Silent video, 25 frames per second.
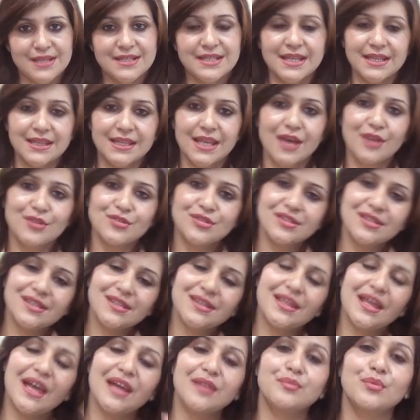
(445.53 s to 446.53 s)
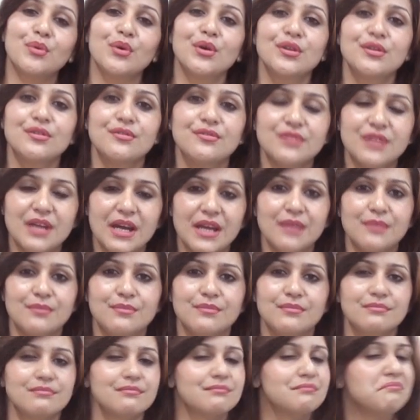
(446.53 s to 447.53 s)
10,000 in that point of
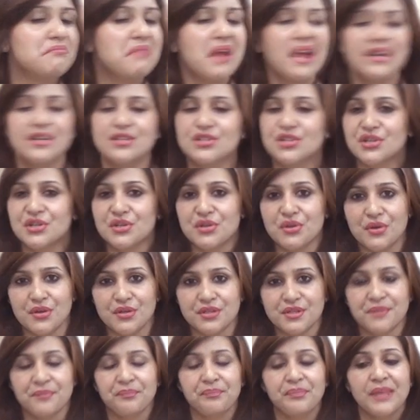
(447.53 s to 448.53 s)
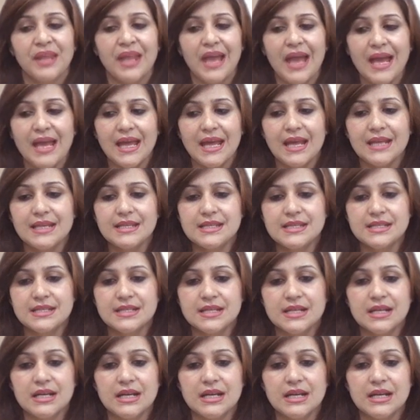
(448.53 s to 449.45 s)
time meant a lot. And